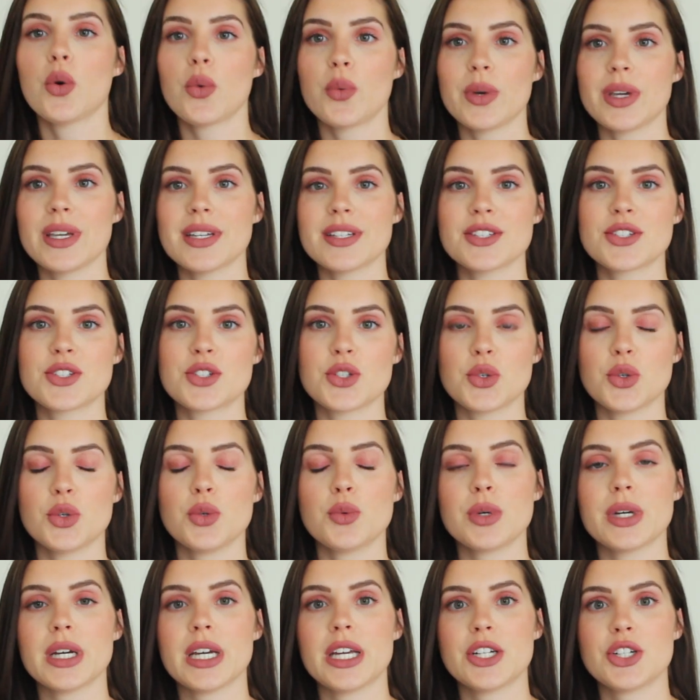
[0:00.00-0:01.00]
We
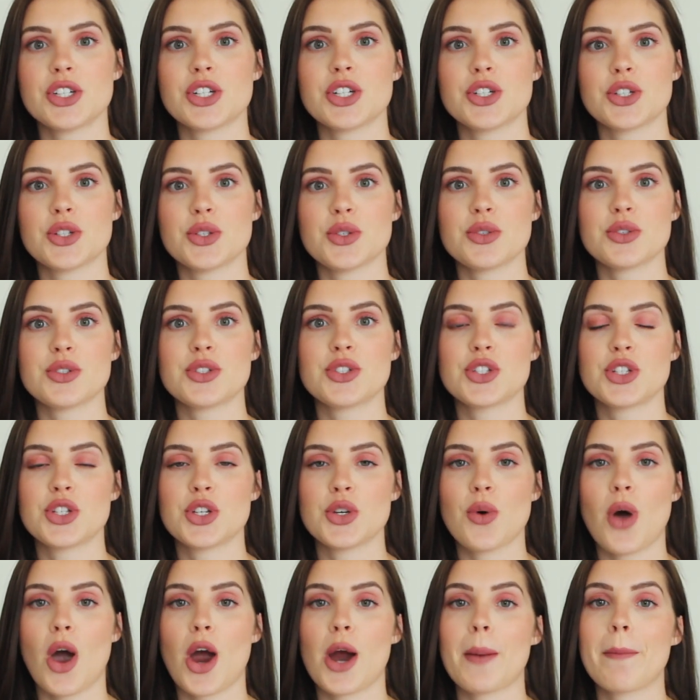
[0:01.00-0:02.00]
soon were introduced
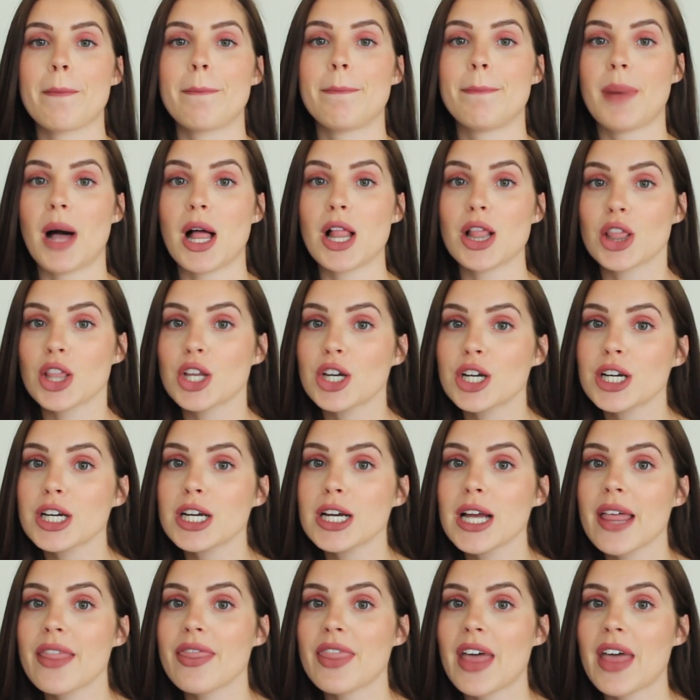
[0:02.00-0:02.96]
to our butler